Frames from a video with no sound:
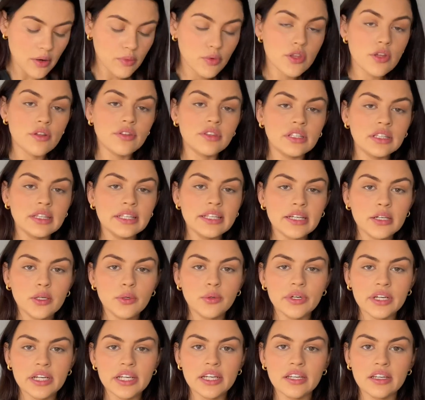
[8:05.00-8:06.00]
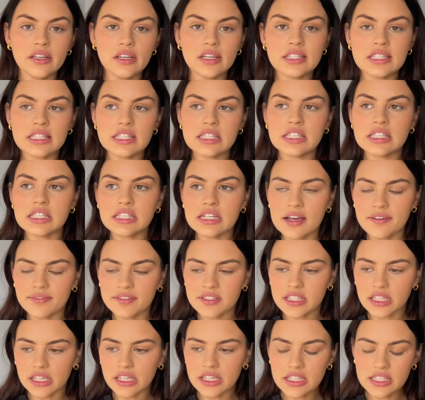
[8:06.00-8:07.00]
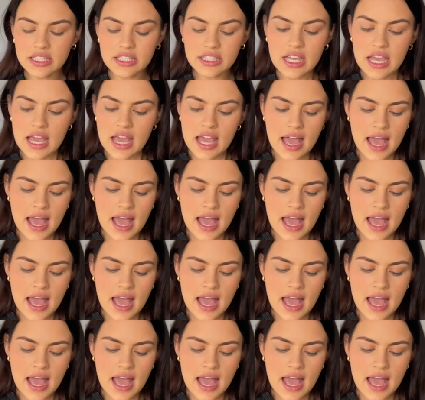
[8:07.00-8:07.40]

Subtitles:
with all the liquid stuffsies,